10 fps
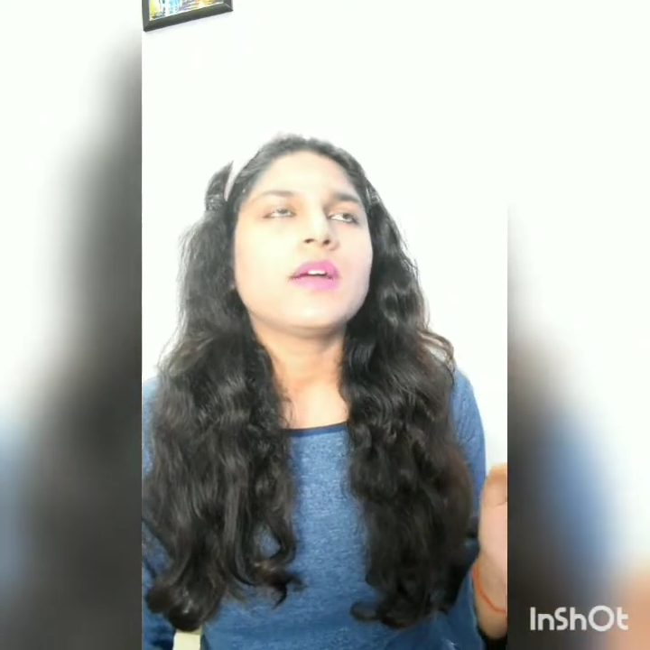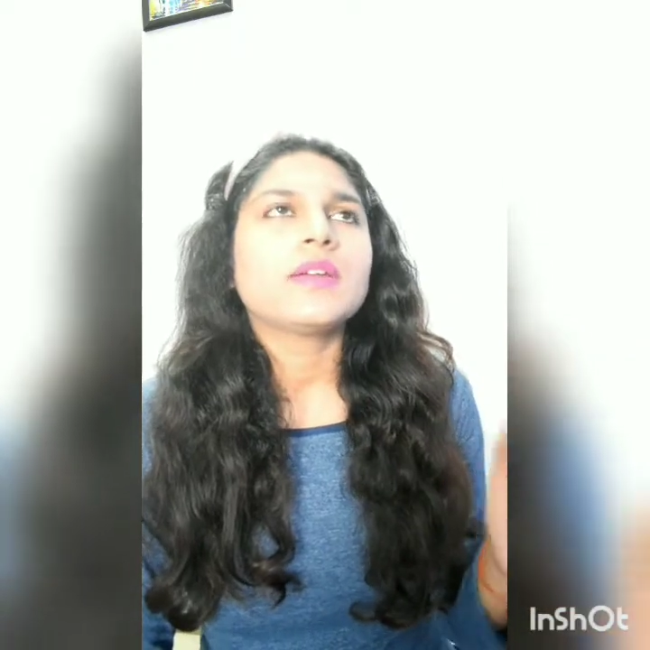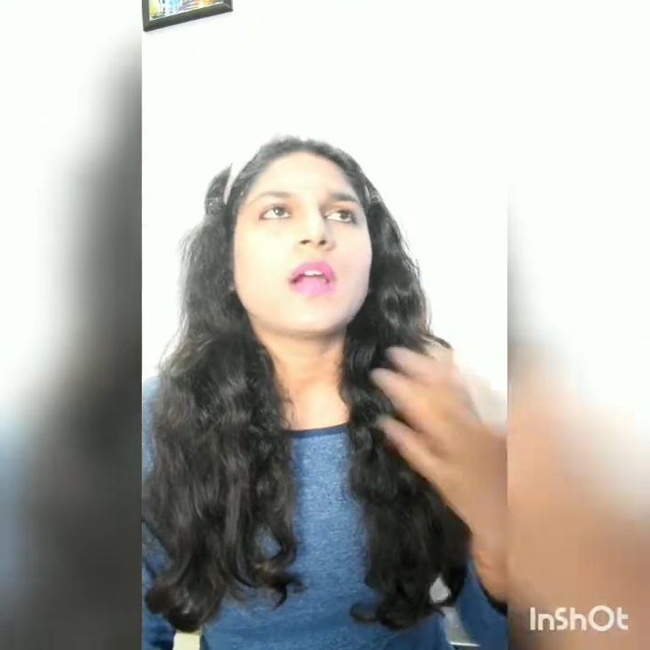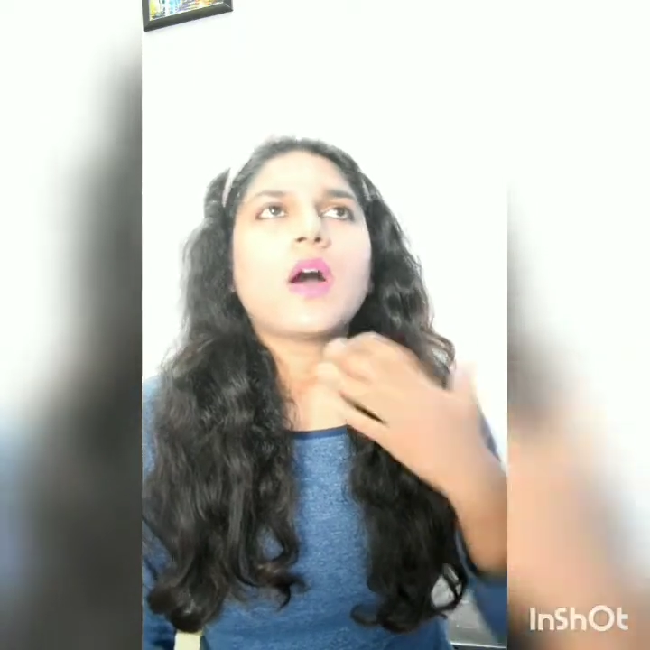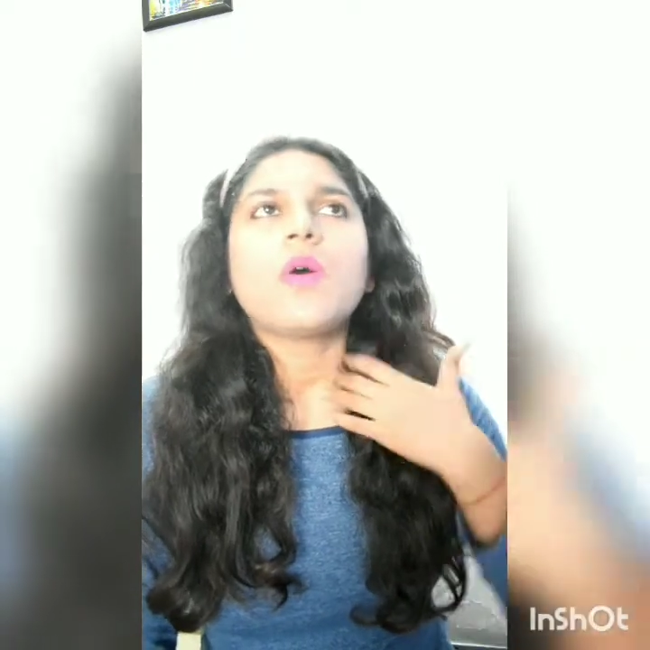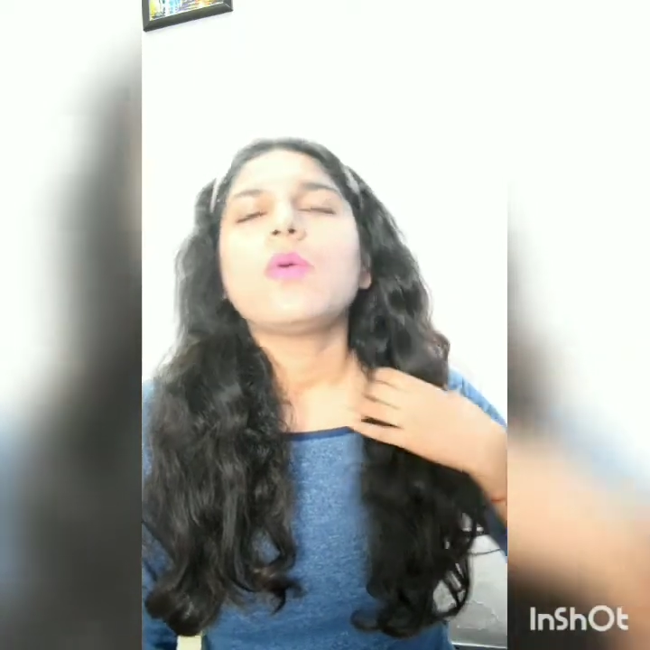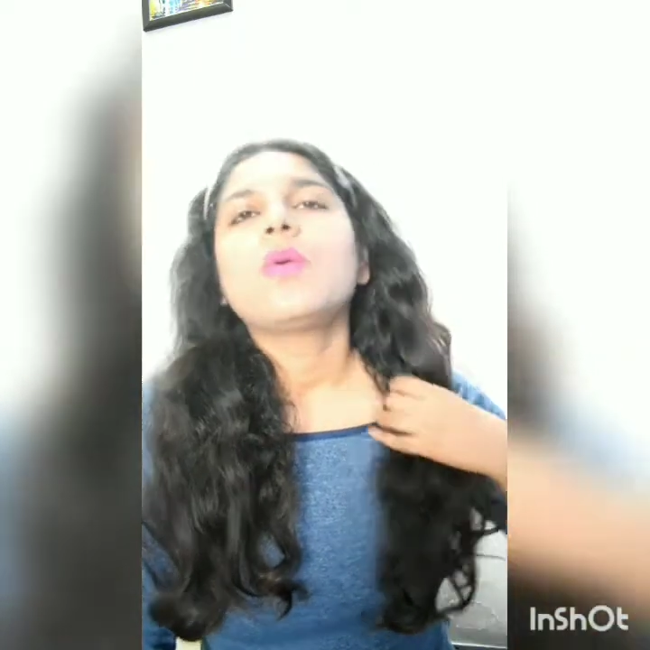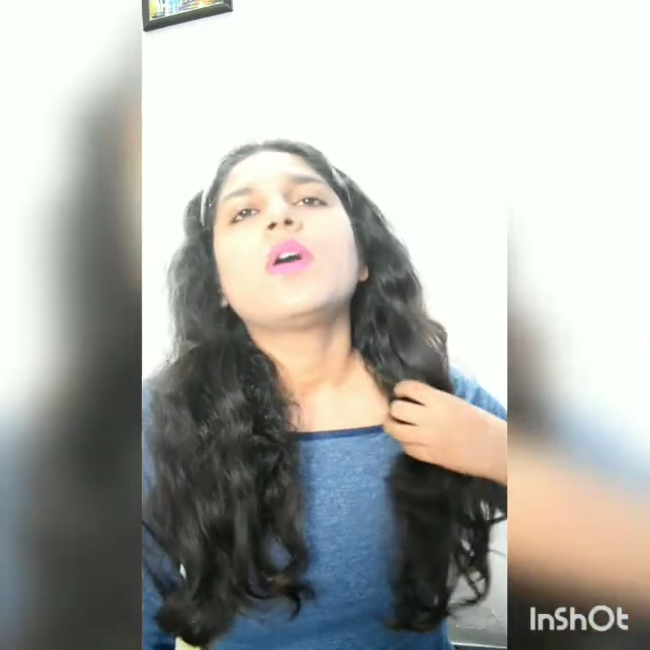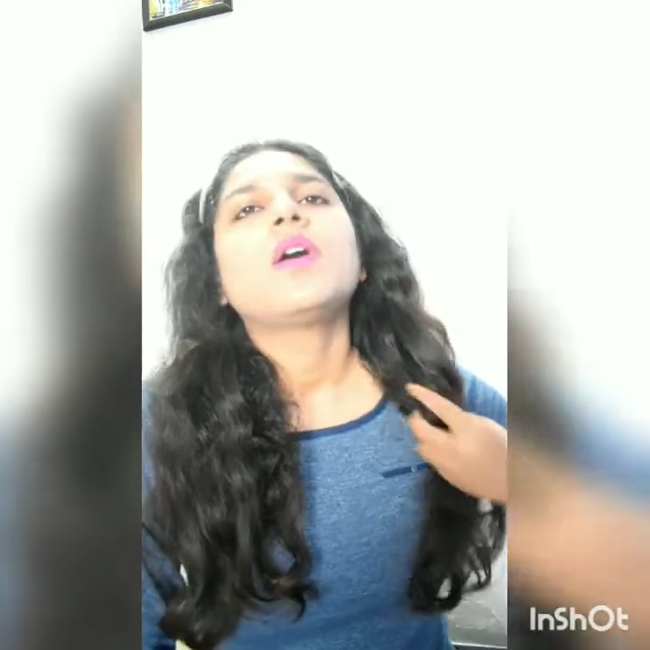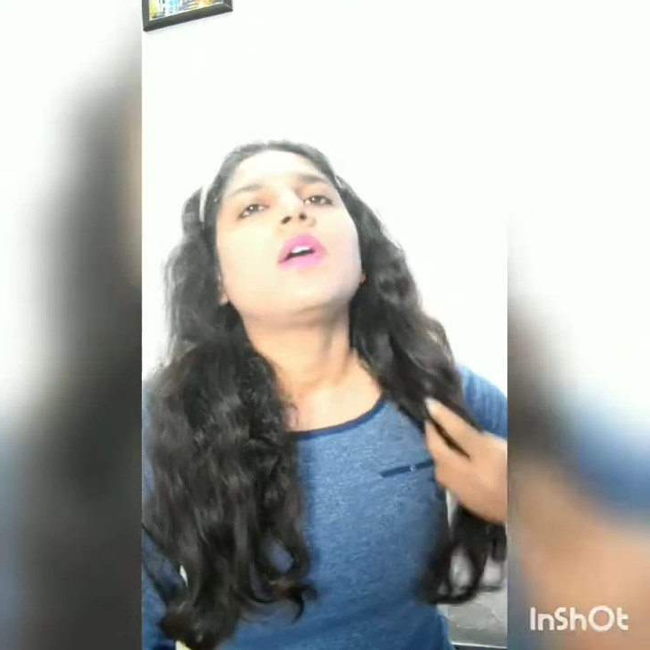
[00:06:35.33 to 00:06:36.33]

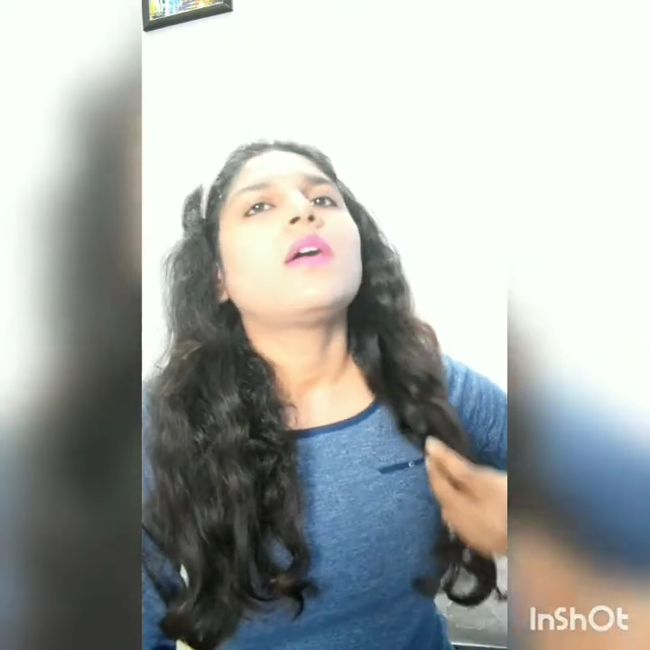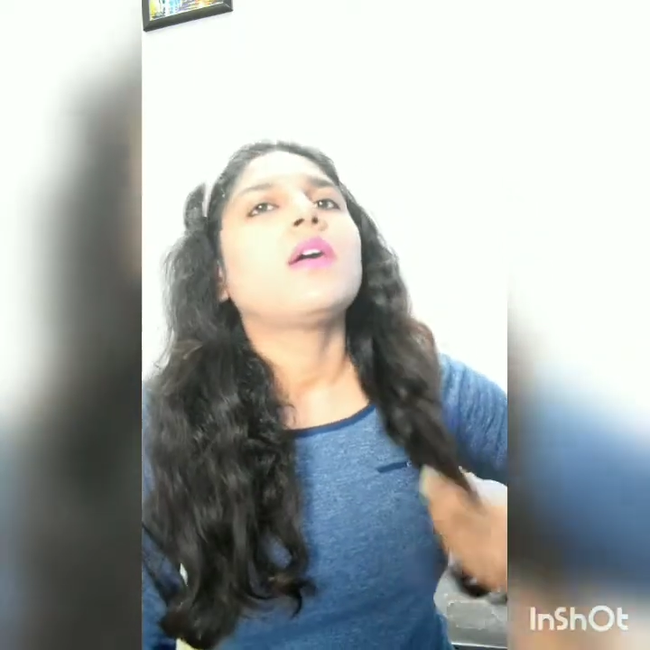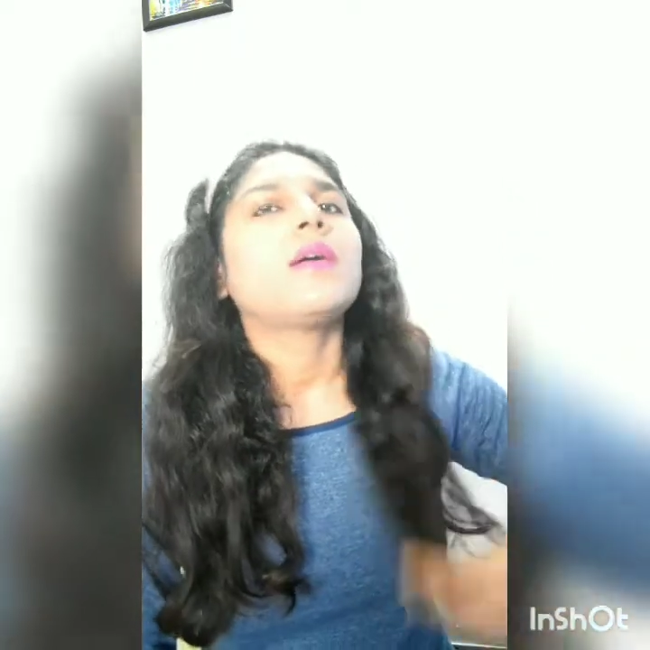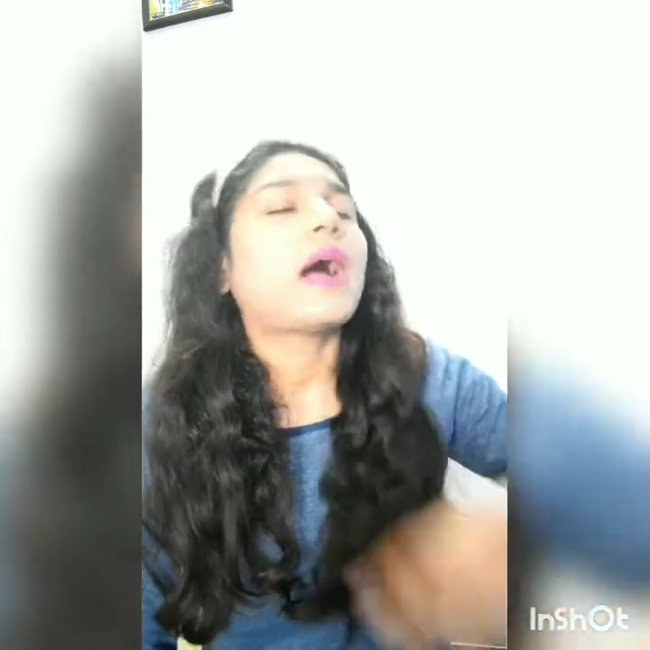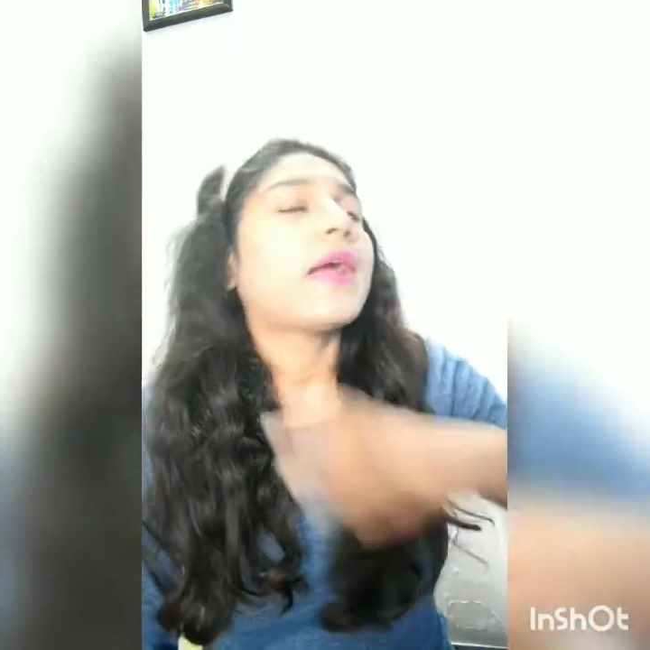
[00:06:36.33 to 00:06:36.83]
Now uh,